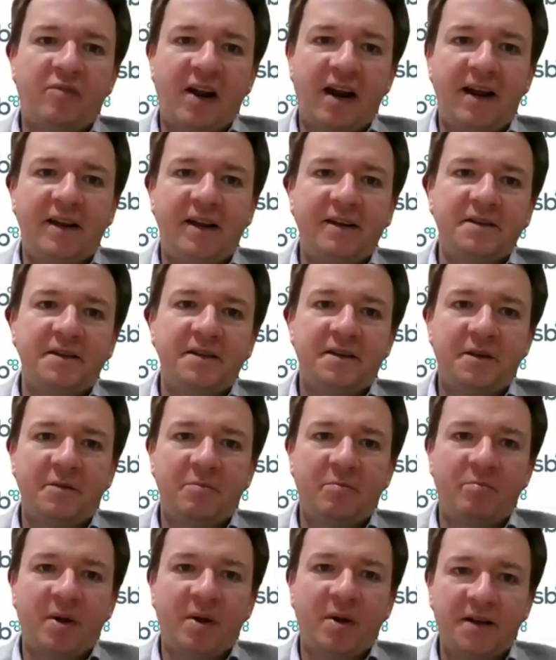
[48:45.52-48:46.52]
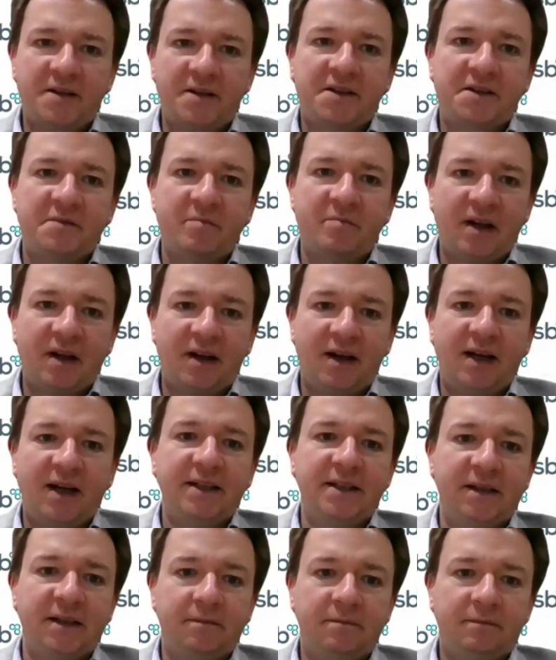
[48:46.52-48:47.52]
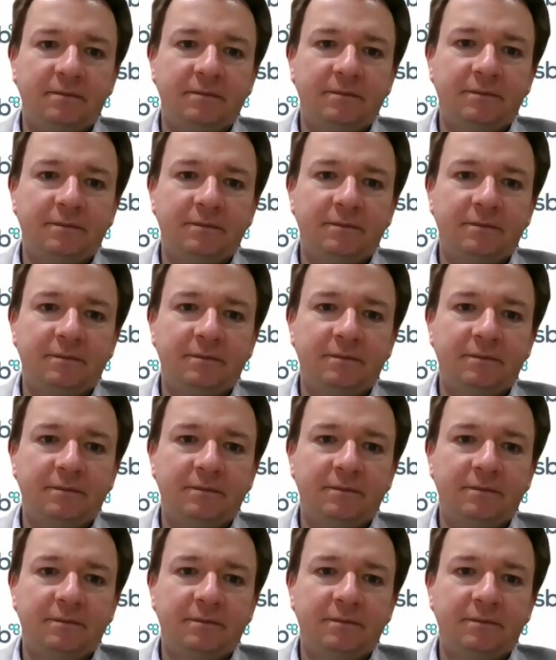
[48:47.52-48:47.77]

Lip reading: brand the person behind it.